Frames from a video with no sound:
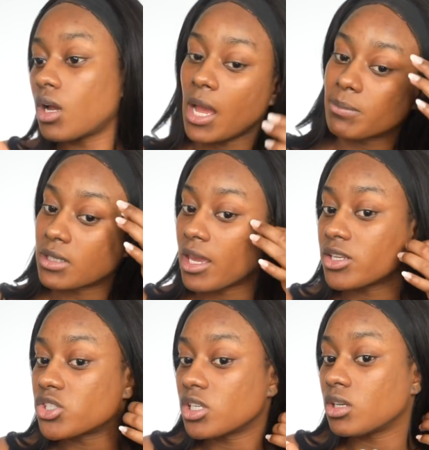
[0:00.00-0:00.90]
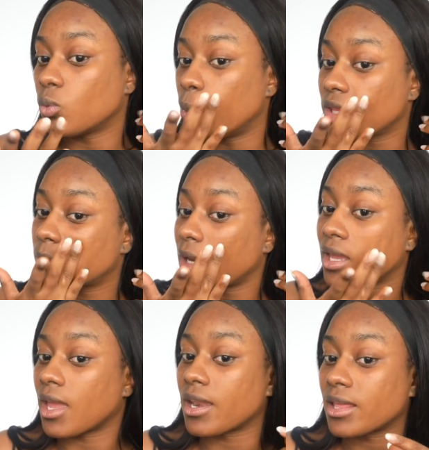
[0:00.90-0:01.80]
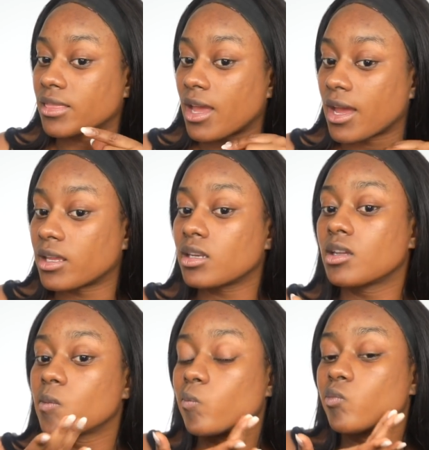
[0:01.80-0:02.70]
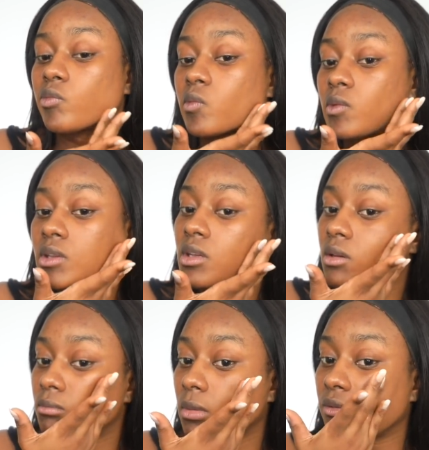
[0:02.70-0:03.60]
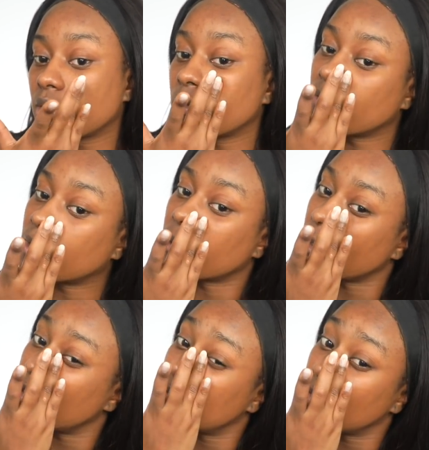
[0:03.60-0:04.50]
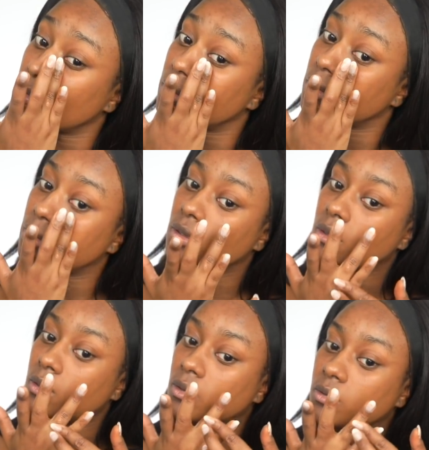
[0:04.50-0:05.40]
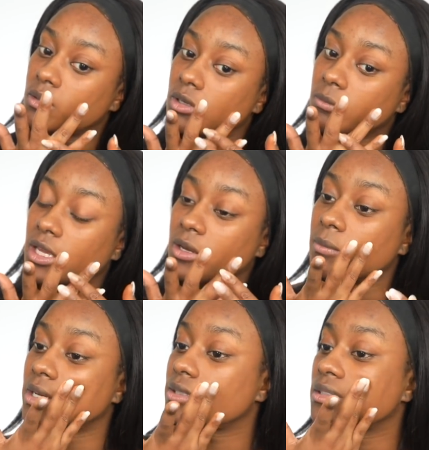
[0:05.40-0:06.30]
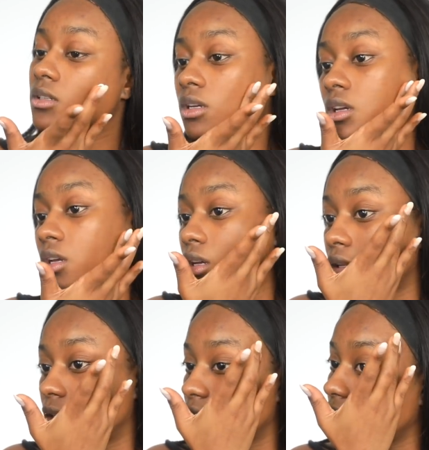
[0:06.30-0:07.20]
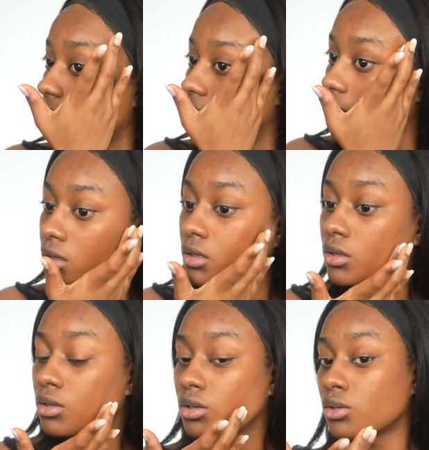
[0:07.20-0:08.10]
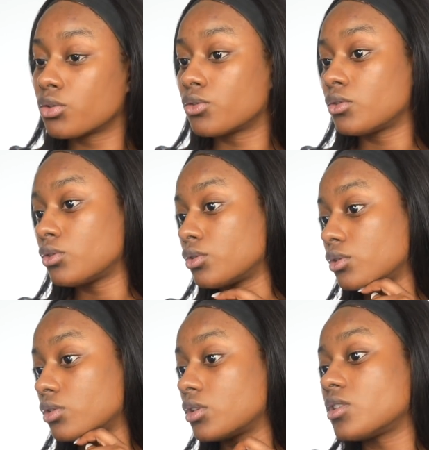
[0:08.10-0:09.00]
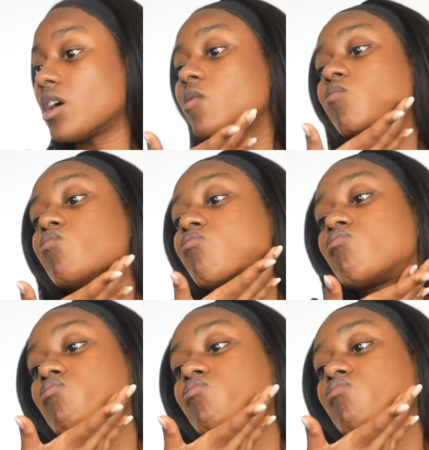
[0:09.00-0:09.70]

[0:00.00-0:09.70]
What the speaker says: application, with my hand at that, my ring finger. Oh, I'm like a mess. Look at that. You see that?